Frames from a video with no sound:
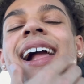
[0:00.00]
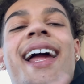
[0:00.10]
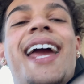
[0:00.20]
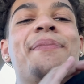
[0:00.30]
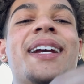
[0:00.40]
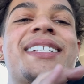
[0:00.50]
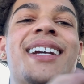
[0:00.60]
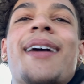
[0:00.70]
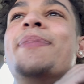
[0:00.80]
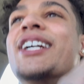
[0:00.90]
Hey, make sure
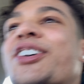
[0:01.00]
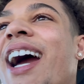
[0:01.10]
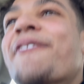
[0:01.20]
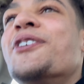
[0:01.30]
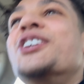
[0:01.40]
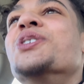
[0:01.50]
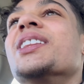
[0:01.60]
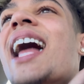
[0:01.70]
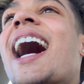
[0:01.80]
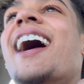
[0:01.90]
y'all be grateful you
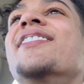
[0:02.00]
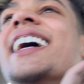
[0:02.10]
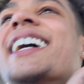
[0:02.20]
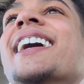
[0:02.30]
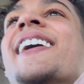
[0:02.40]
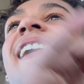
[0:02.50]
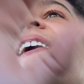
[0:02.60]
alive, nigga.